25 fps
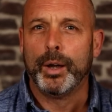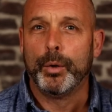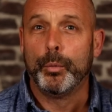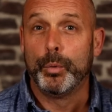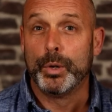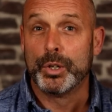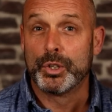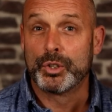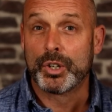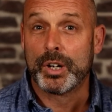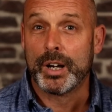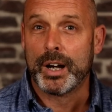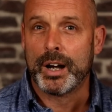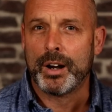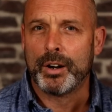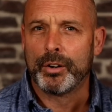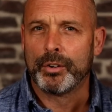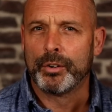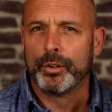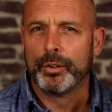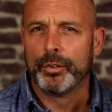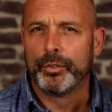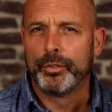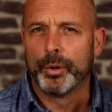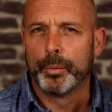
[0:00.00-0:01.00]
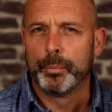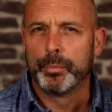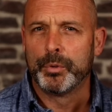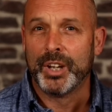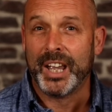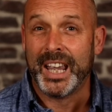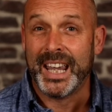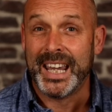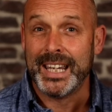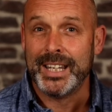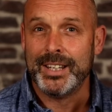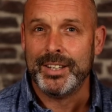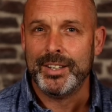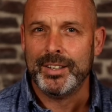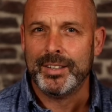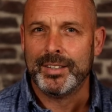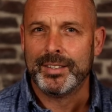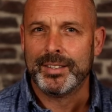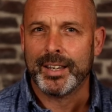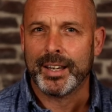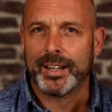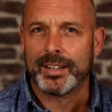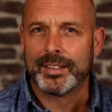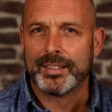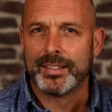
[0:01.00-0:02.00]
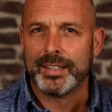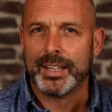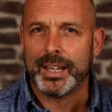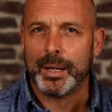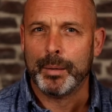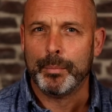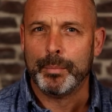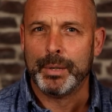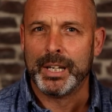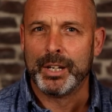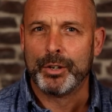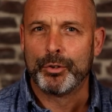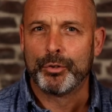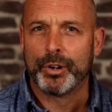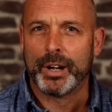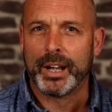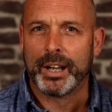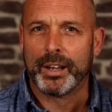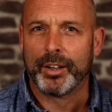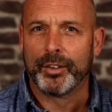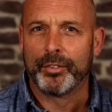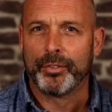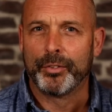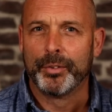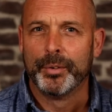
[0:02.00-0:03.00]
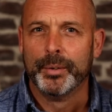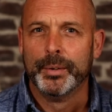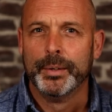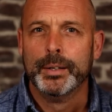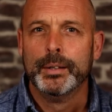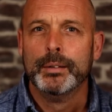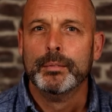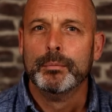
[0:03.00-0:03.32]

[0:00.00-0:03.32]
which garners up to 86 CME credits.